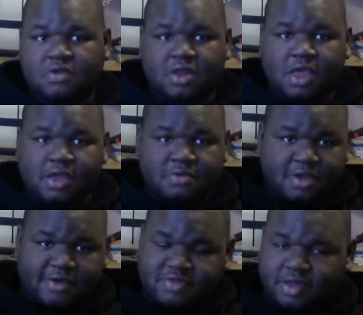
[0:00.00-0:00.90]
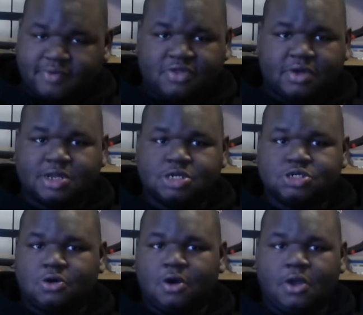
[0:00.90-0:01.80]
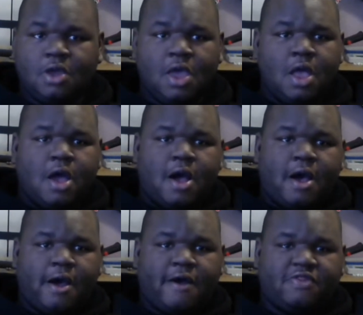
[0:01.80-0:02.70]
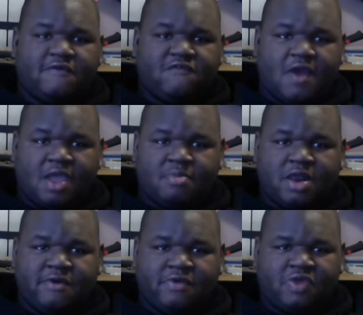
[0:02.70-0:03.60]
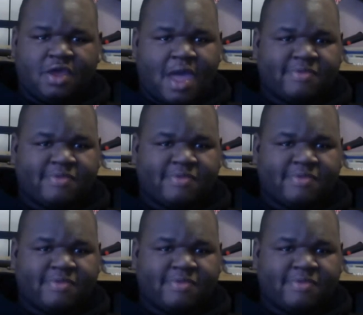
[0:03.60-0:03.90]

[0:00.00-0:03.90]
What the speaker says: and they seem to enjoy the frame and everything.